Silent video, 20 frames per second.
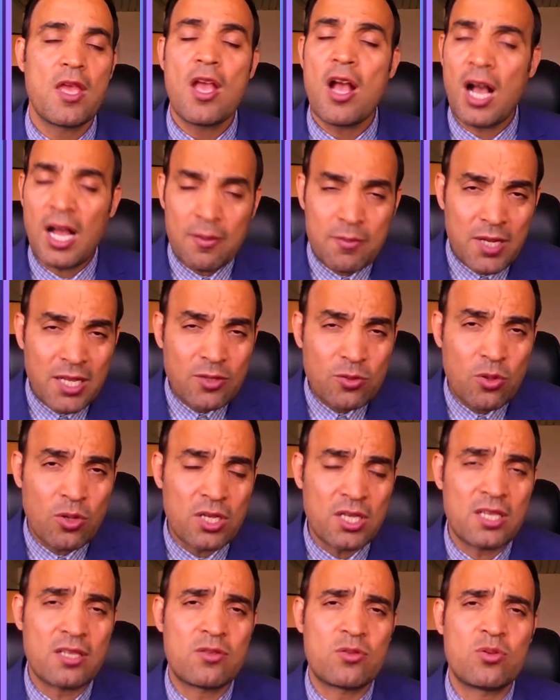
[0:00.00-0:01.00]
I'm not
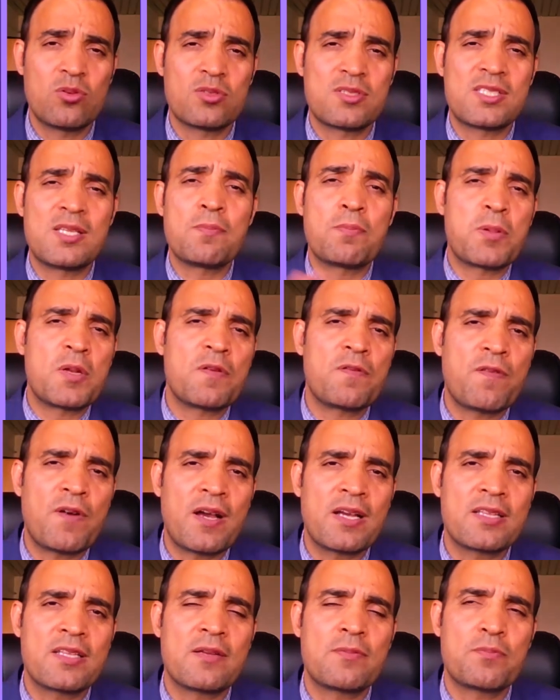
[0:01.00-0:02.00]
going to
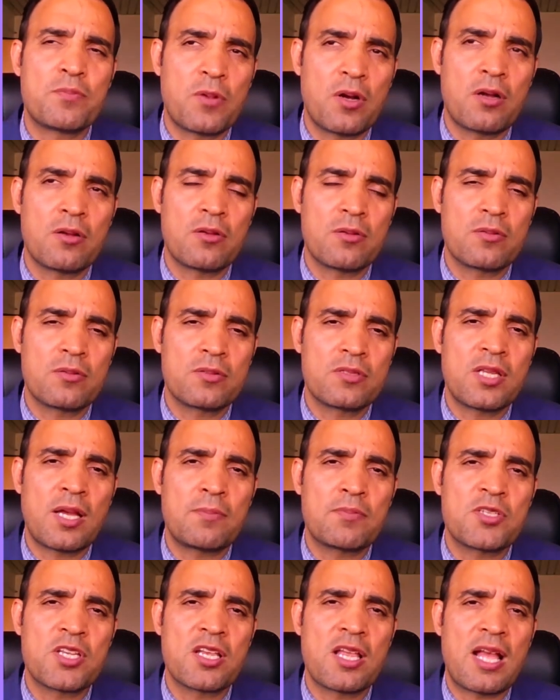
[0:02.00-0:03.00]
simplify the
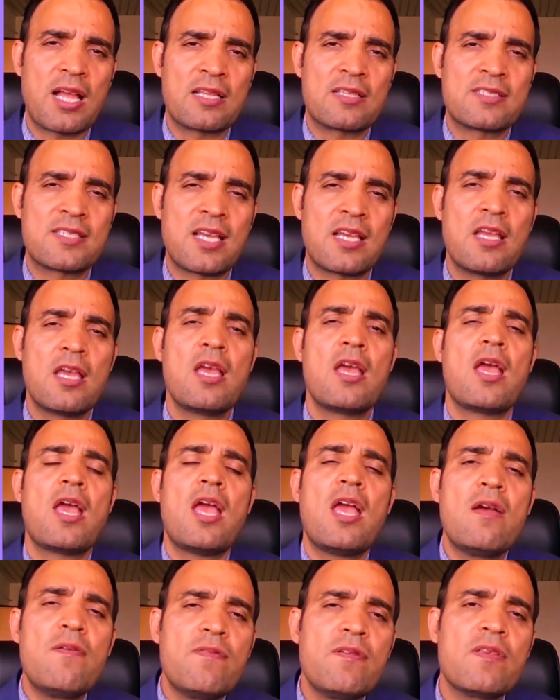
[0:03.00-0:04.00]
subject and say
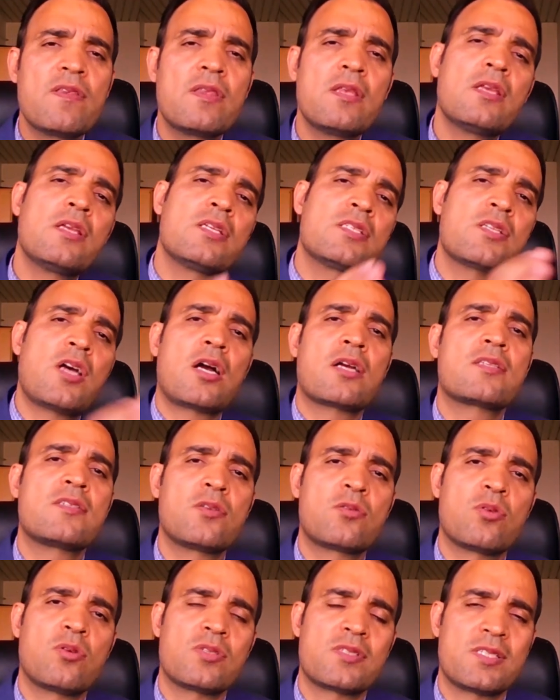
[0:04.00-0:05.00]
everything is
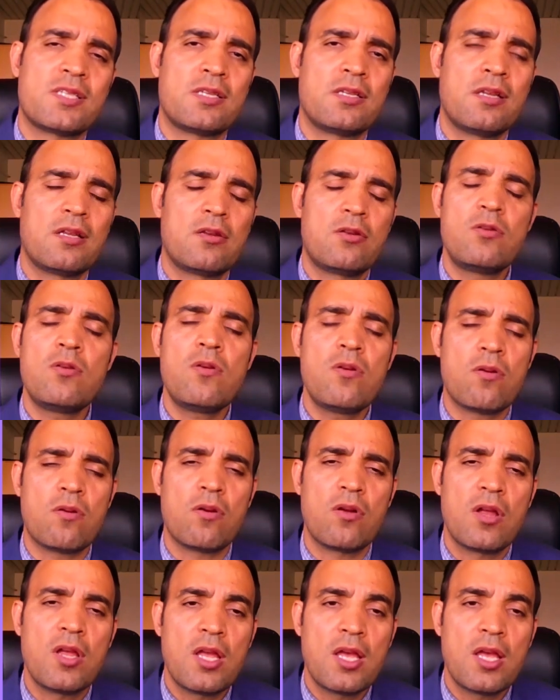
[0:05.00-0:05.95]
oxytocin. No.